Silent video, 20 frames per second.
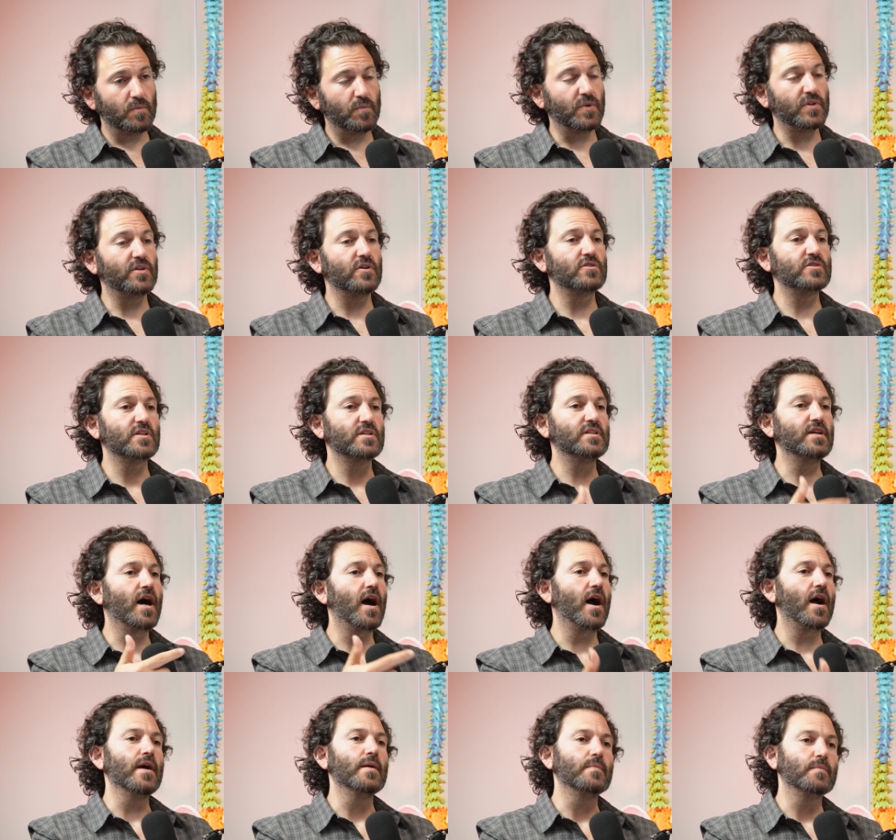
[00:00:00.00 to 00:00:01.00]
but there's a
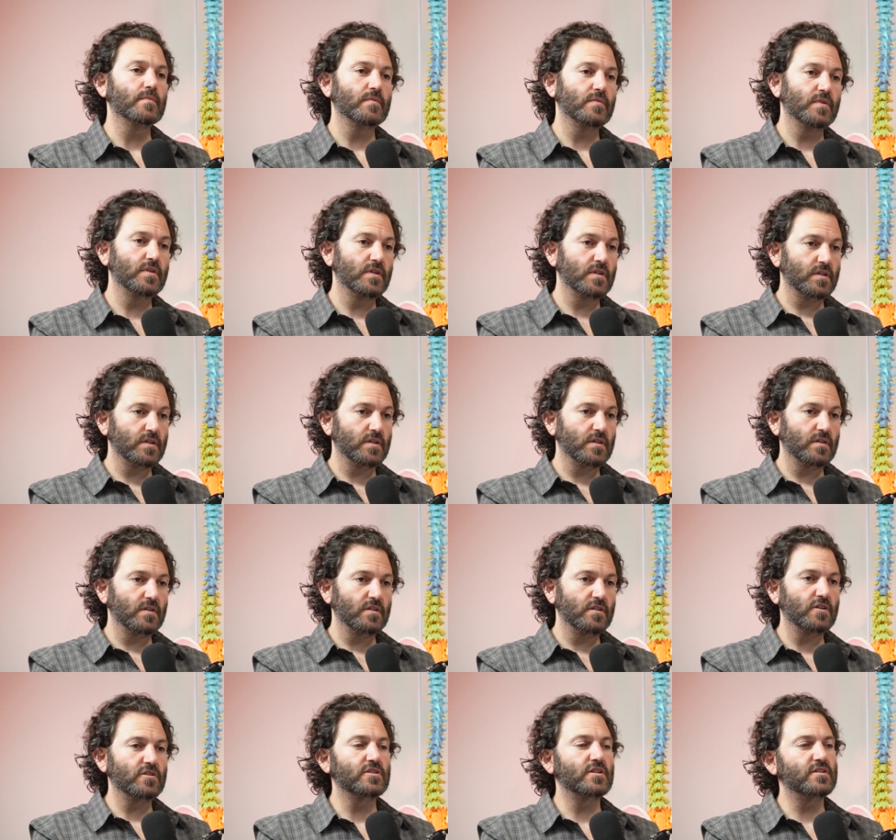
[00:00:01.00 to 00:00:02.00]
time
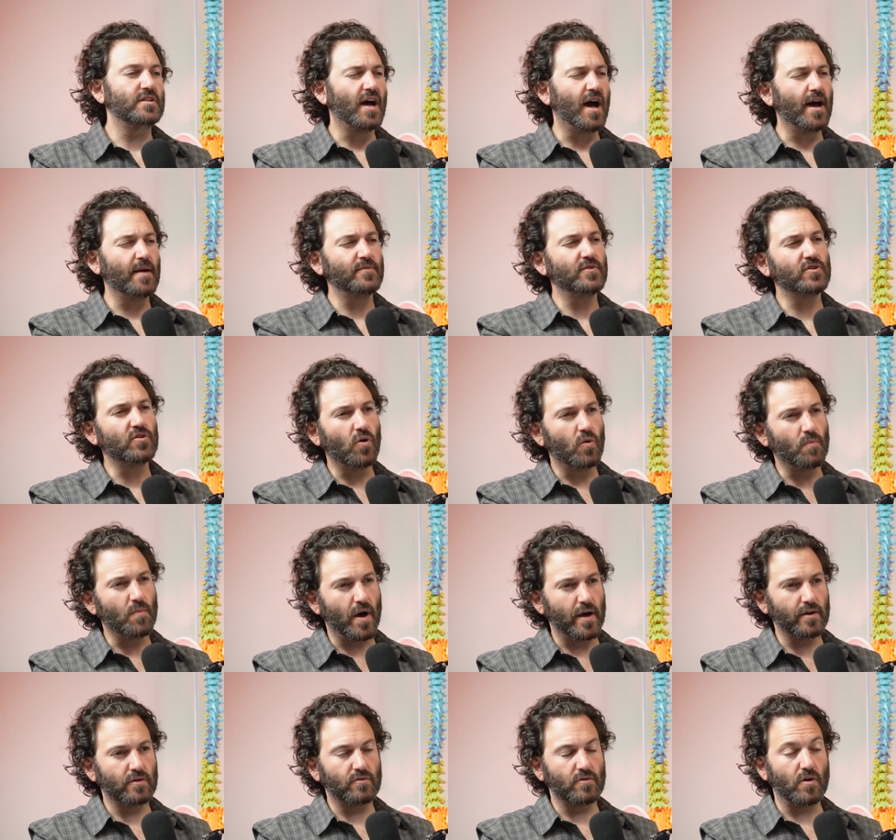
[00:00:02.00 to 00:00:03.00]
there's a time to go
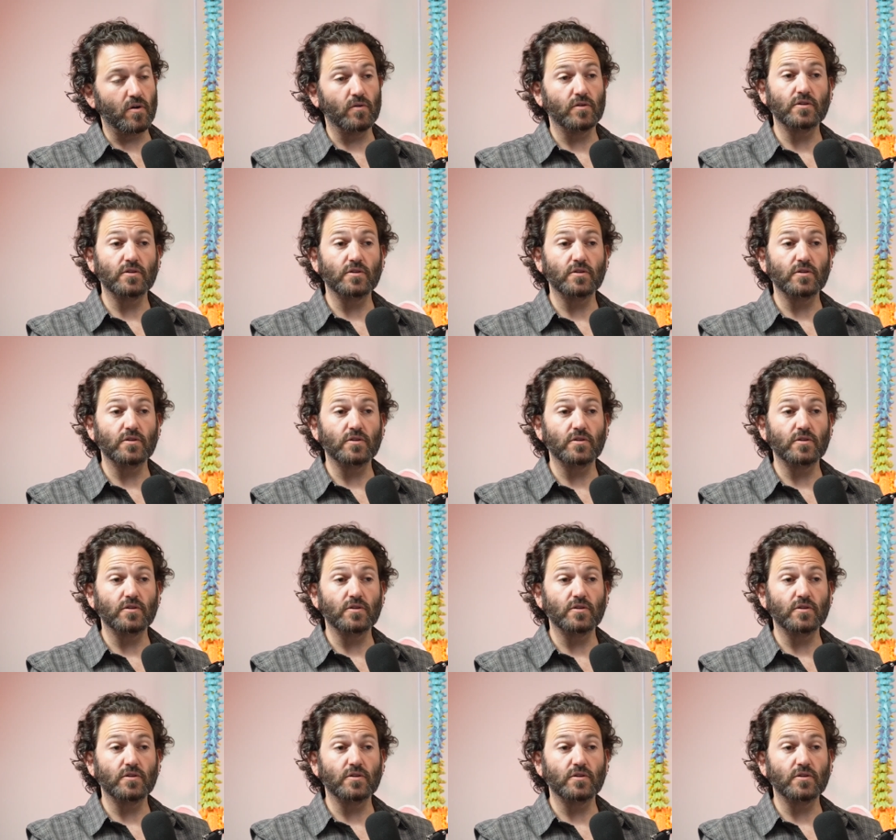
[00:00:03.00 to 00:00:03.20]
micro